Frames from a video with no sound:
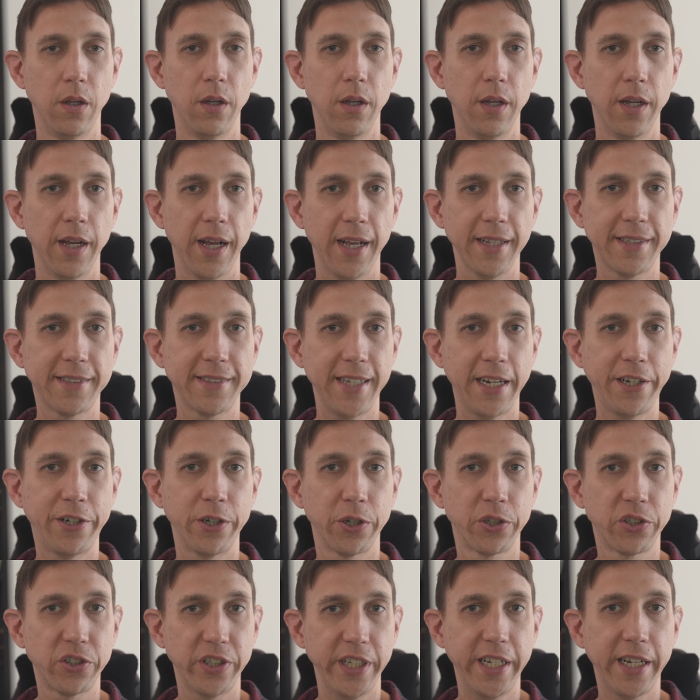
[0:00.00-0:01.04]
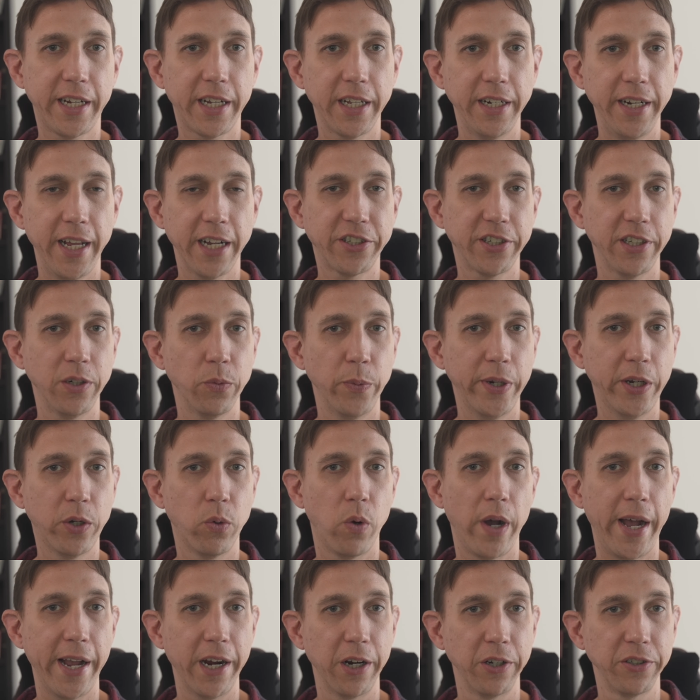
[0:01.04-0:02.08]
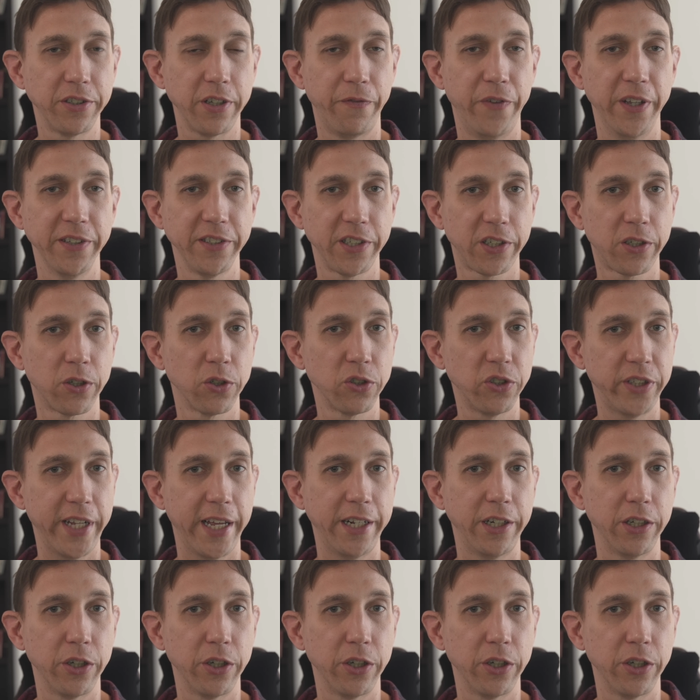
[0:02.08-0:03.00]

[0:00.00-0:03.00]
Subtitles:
A center sync connection requires a physical standard